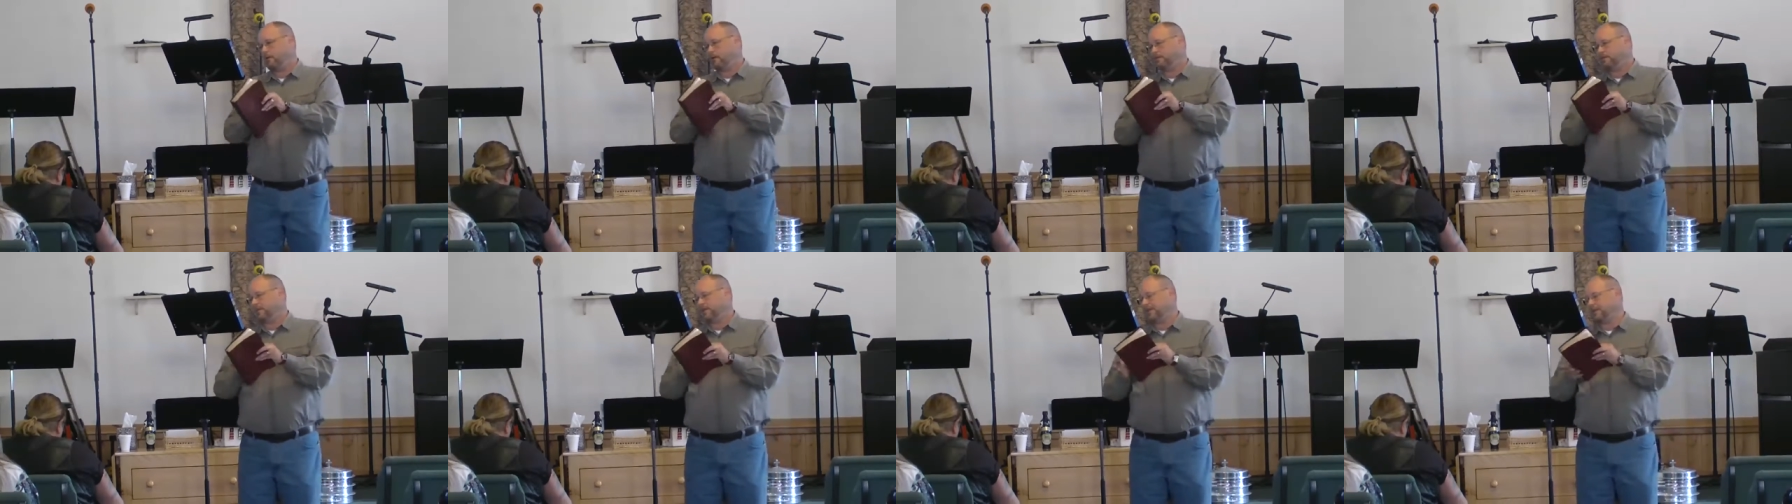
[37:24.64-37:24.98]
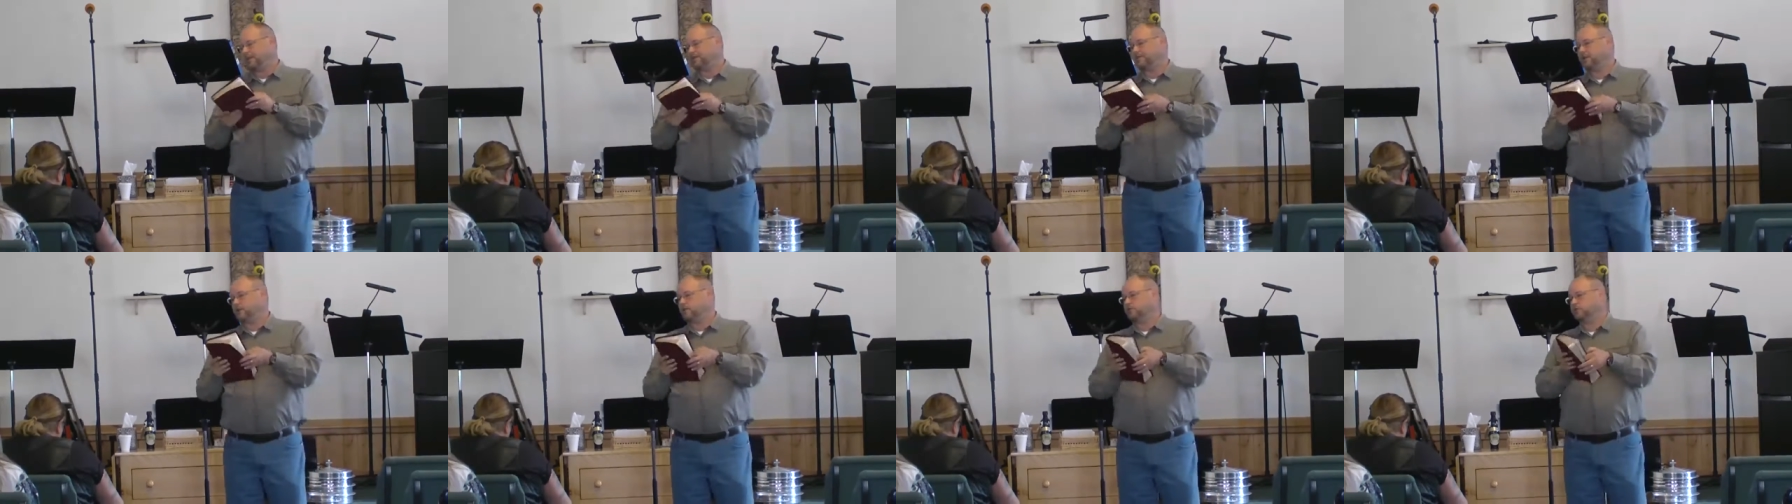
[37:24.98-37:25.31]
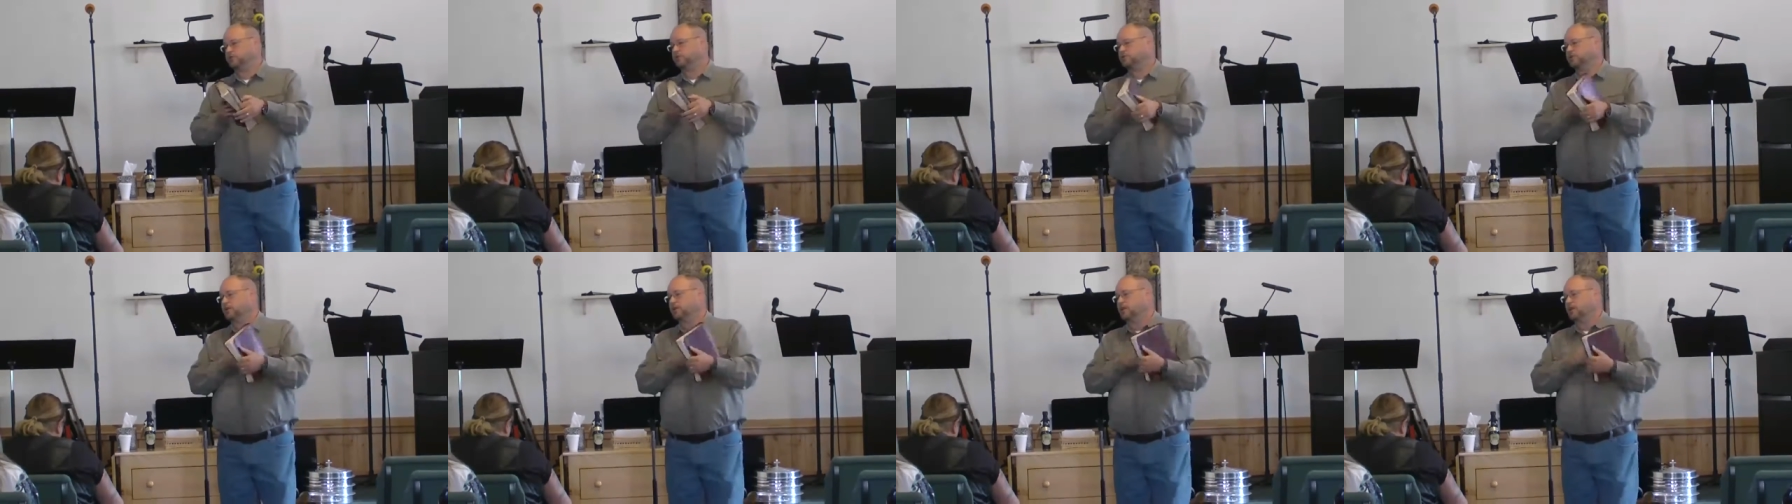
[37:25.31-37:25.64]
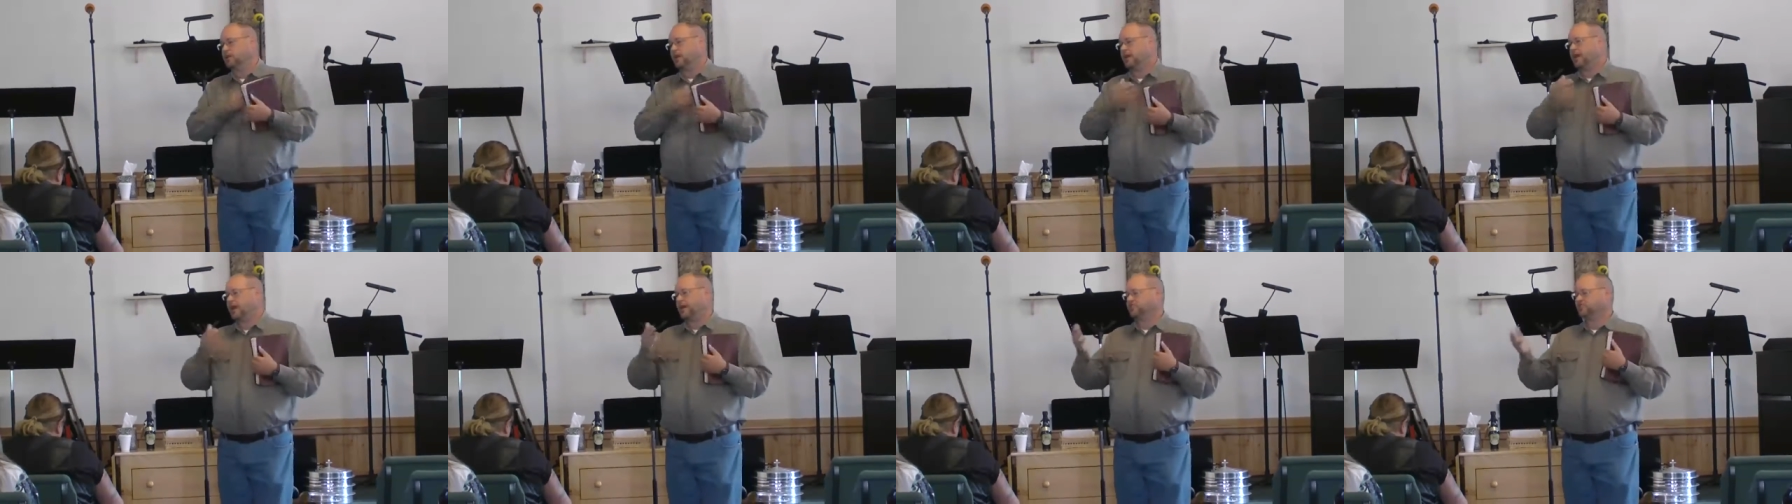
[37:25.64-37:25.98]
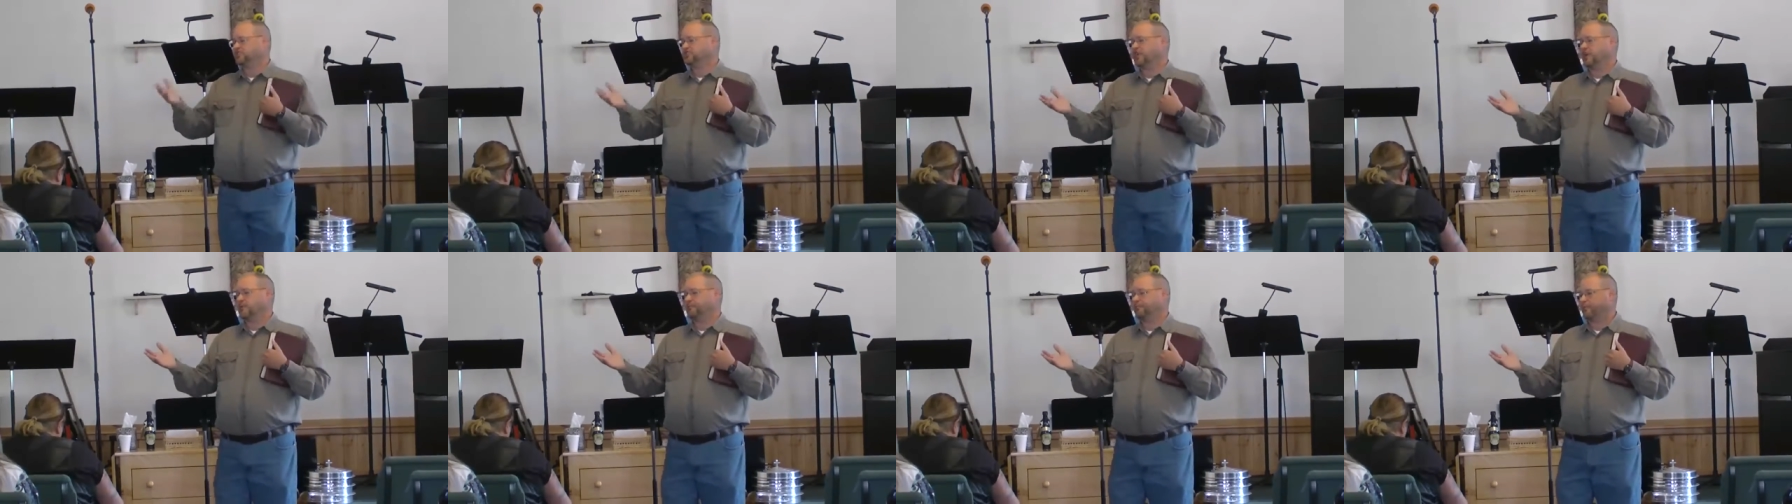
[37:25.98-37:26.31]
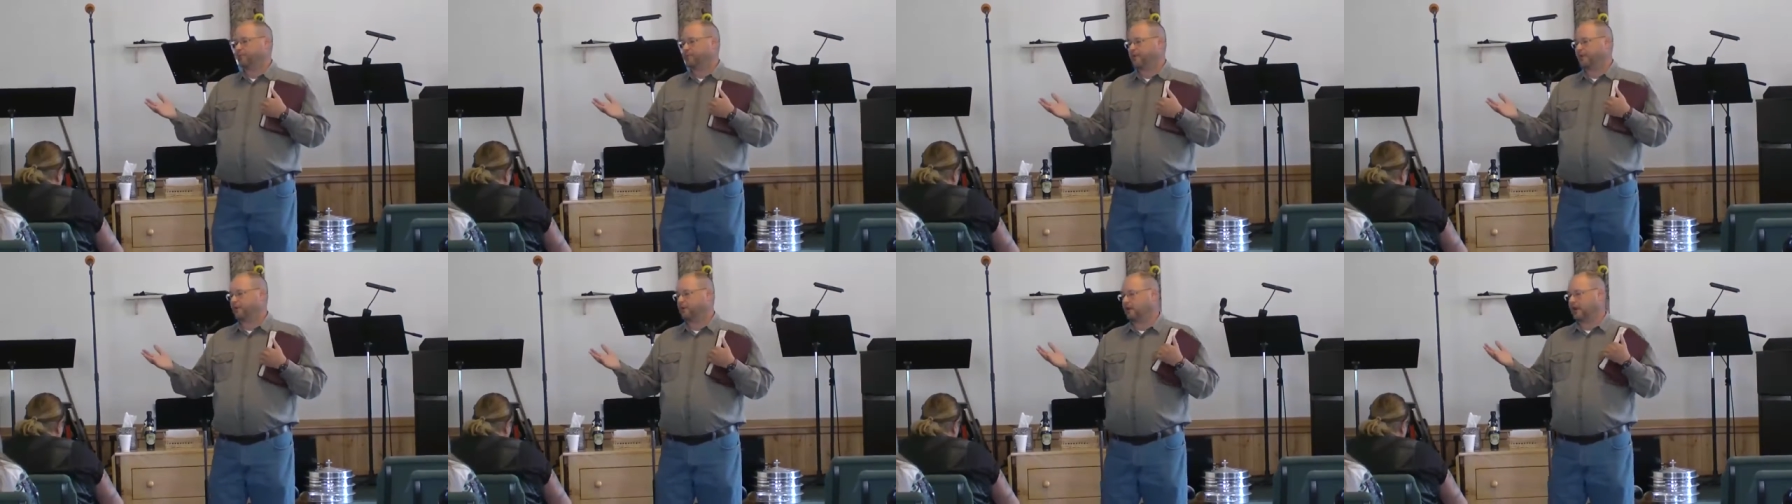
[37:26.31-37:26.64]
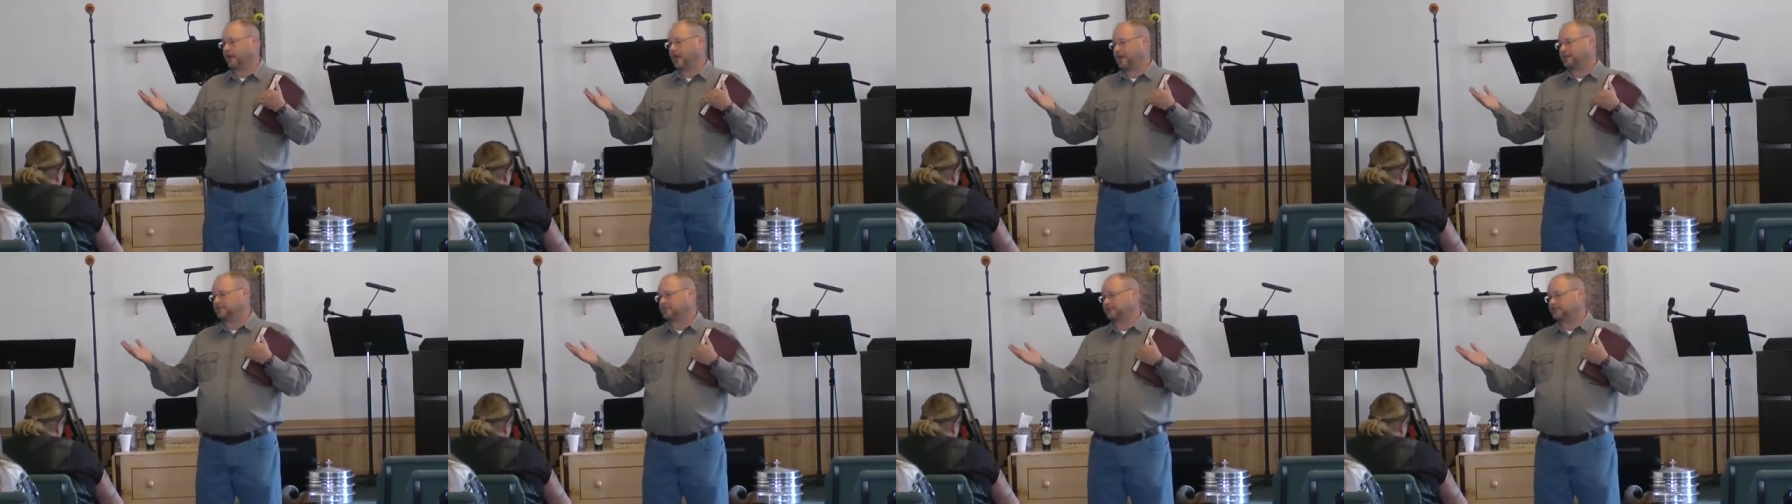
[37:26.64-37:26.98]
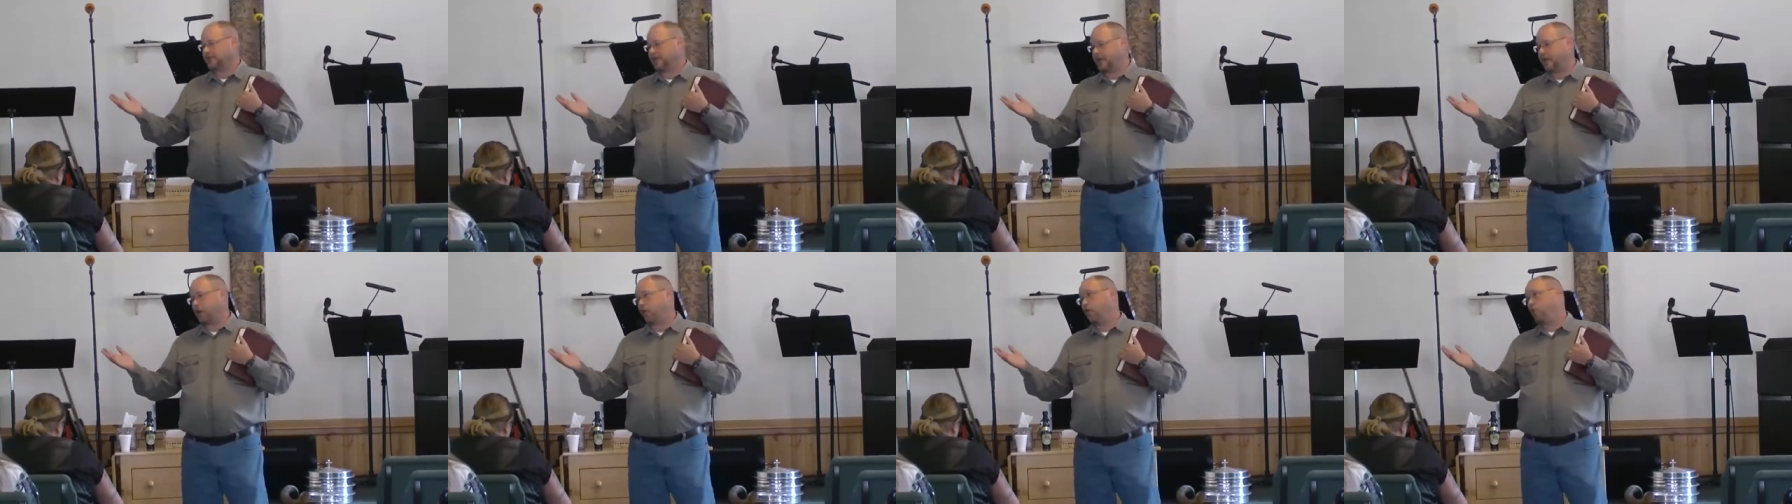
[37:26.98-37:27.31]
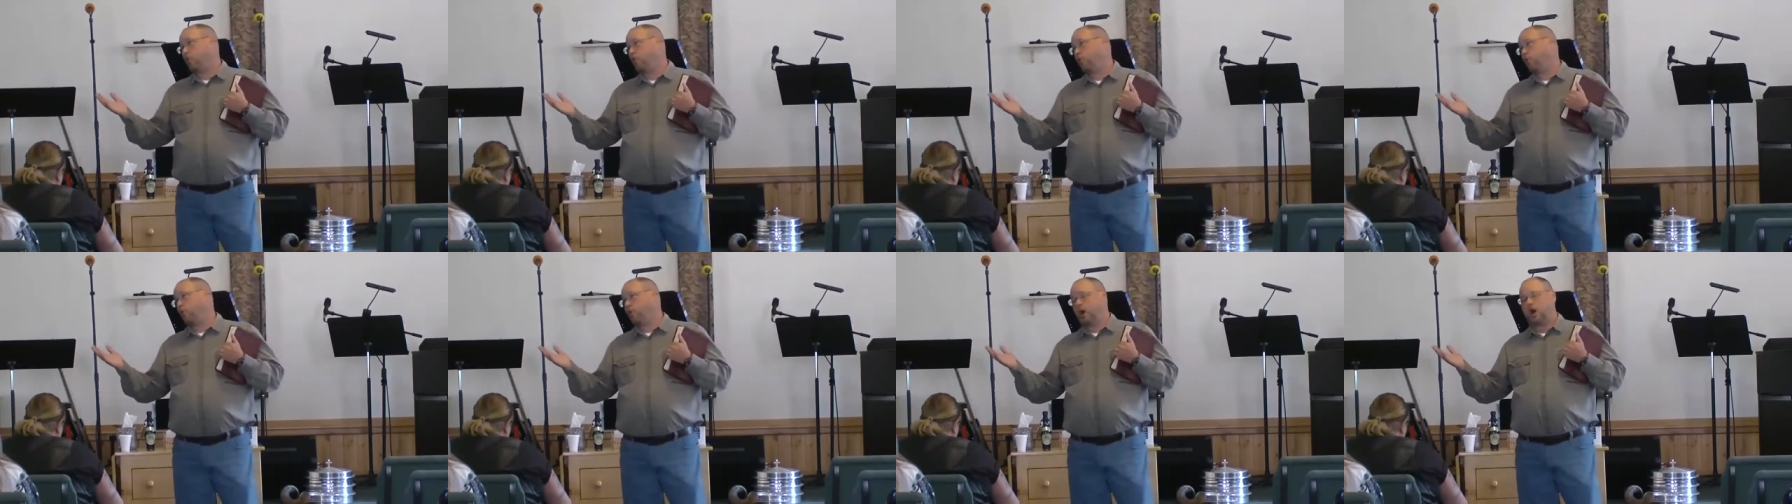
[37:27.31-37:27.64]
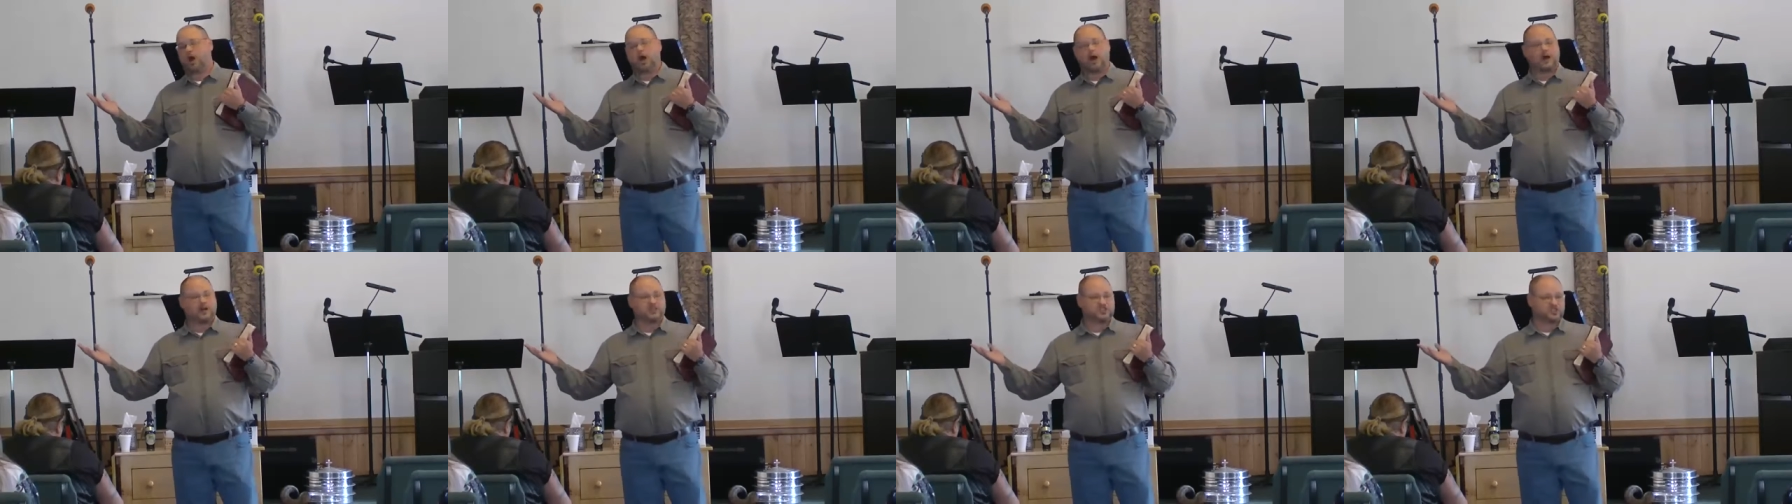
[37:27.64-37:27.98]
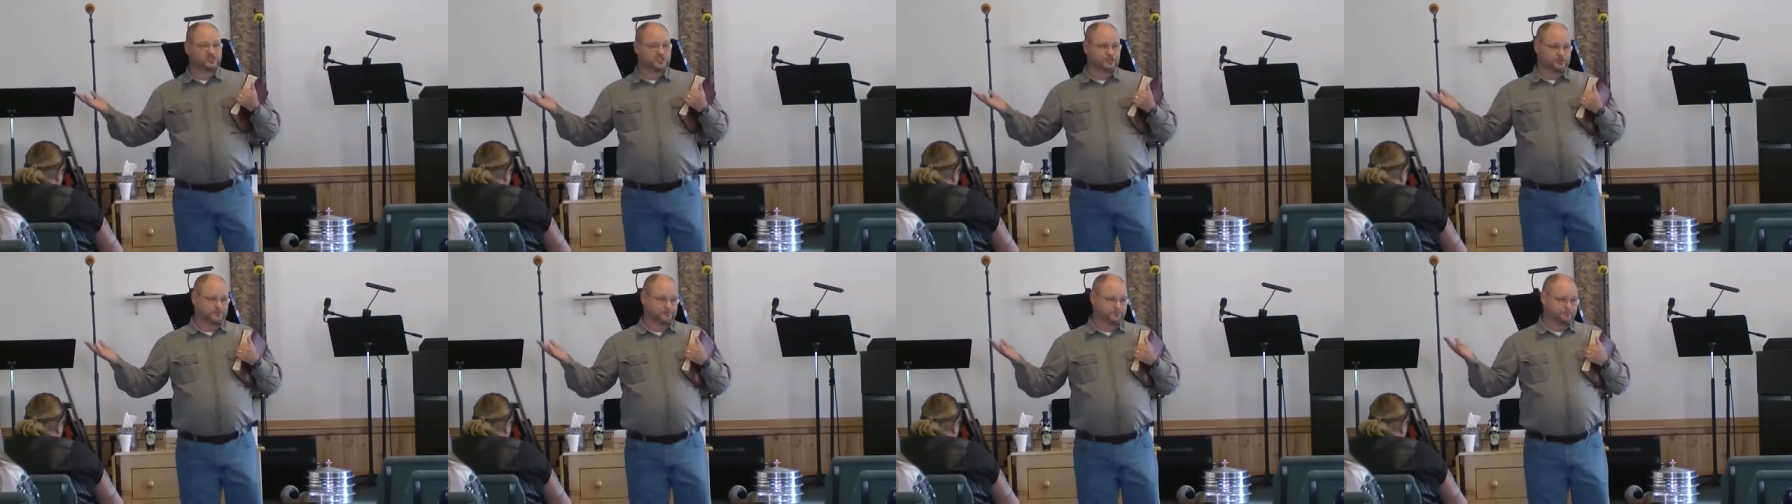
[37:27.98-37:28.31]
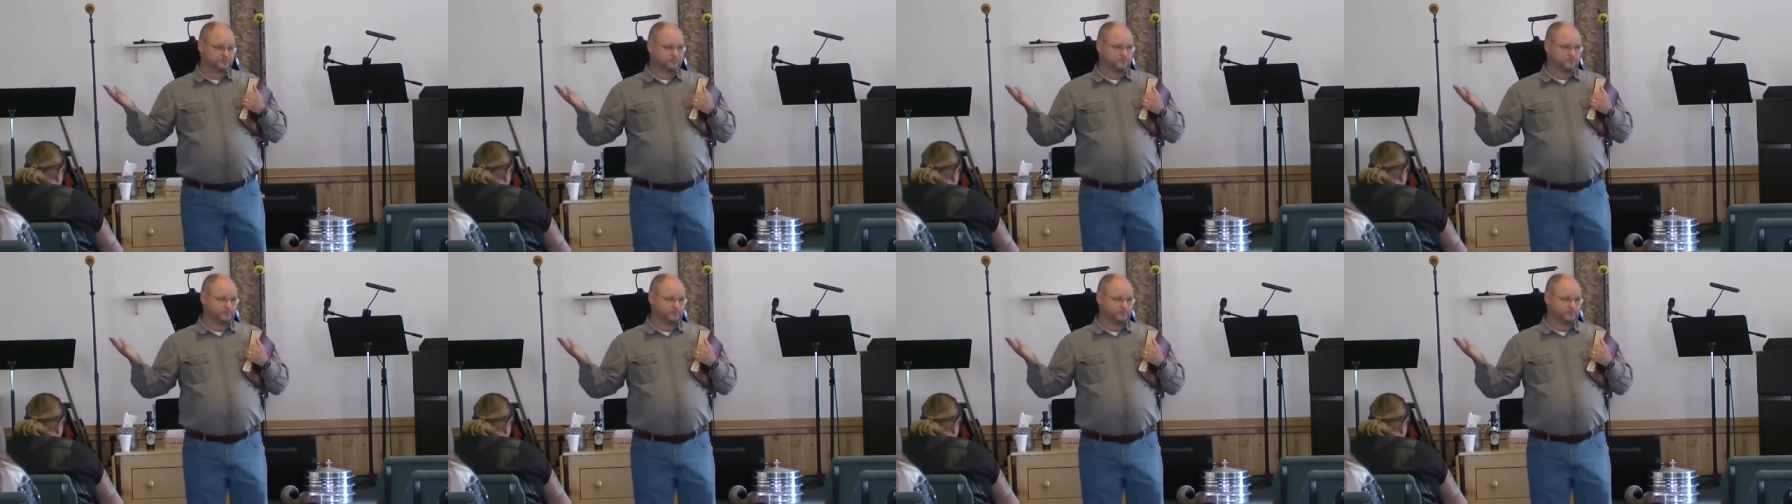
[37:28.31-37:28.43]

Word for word: Think if he was as temperamental as, say, oh, us